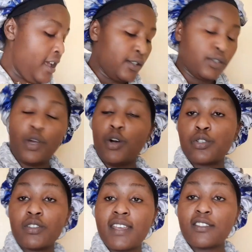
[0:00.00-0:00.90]
So
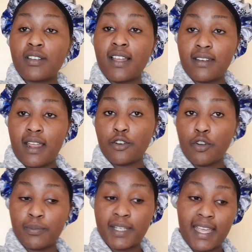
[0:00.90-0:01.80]
today is on a
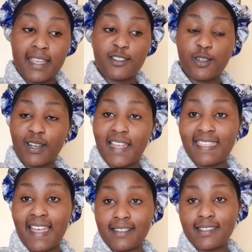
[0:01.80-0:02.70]
random day, it's on a
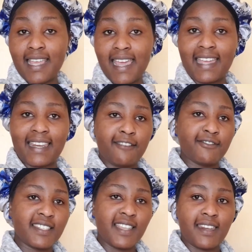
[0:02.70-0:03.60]
Thursday, and I've
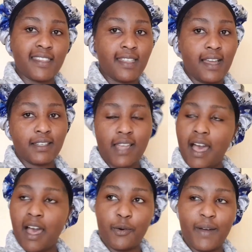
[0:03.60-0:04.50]
decided that
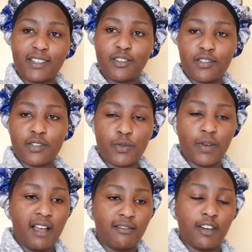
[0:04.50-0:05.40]
why not do
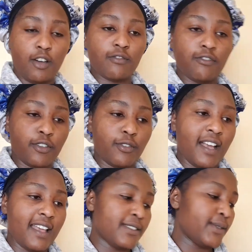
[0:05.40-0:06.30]
a vlog for you guys.